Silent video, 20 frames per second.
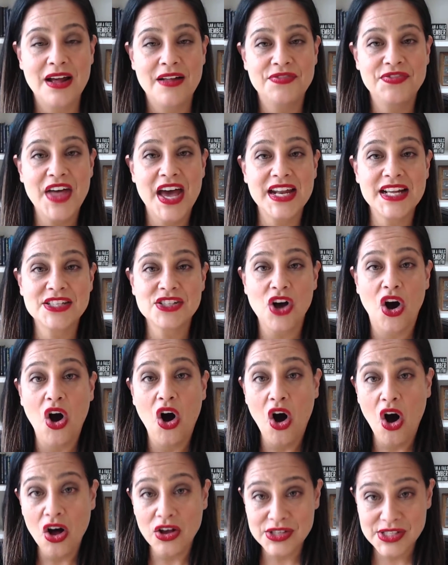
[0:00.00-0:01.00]
that it's
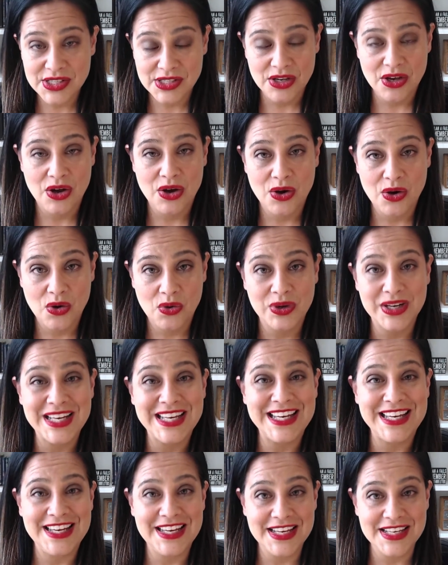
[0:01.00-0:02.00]
also
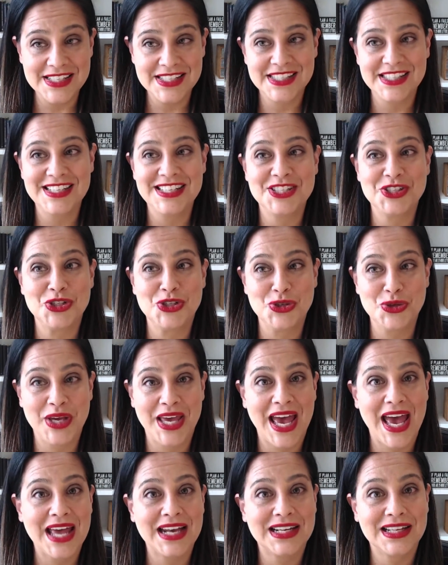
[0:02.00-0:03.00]
easy to
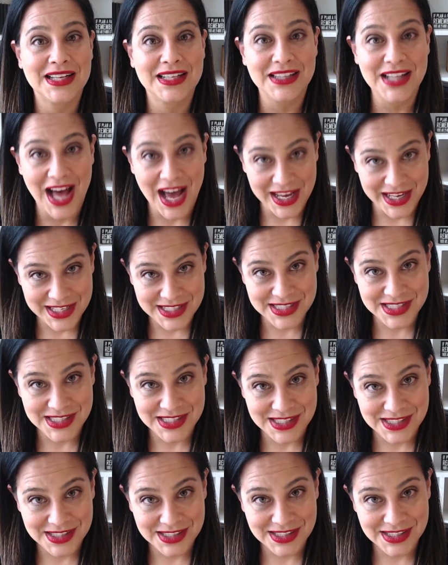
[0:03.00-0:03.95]
get clients.